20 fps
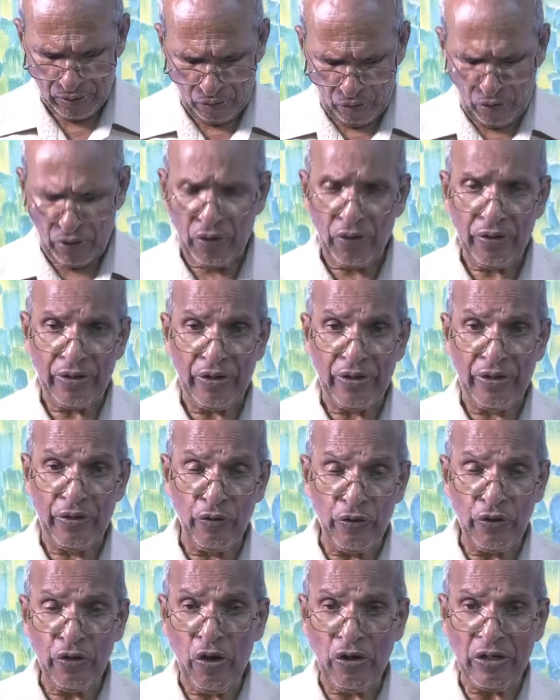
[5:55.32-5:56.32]
or
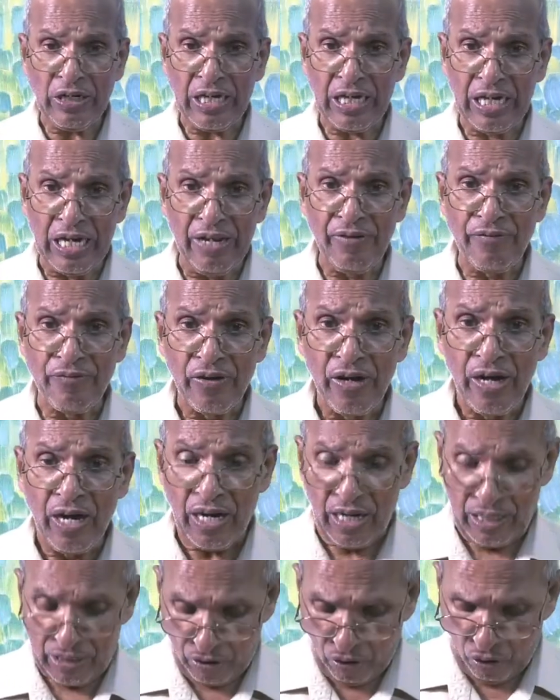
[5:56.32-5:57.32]
do not live
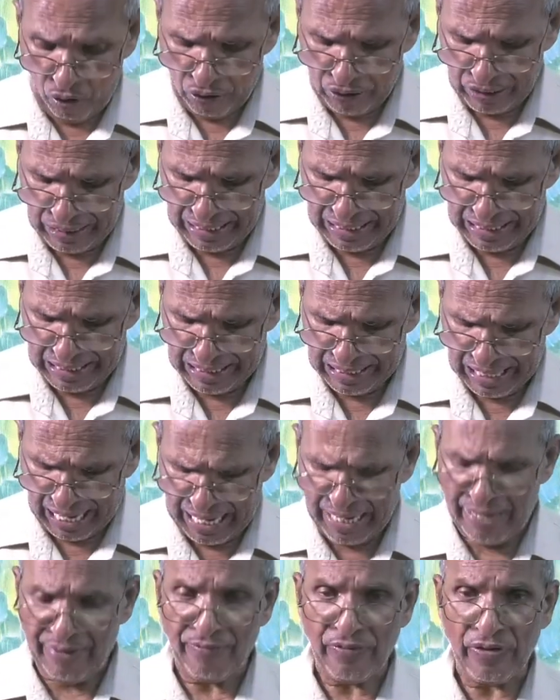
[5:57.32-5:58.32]
a godly
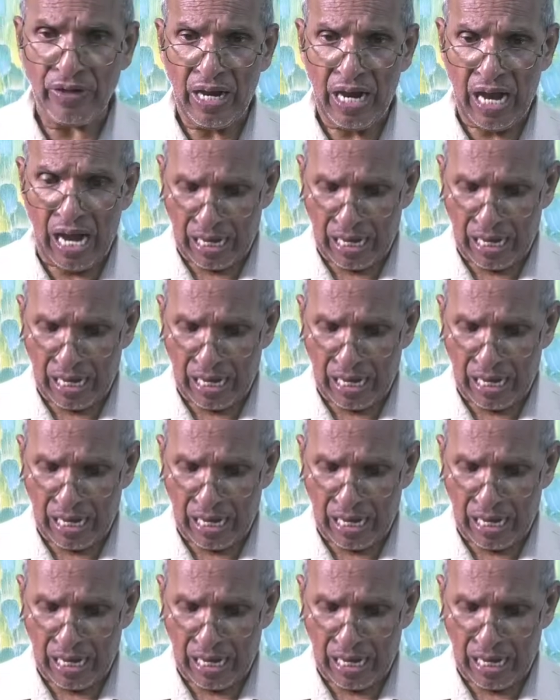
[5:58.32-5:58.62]
life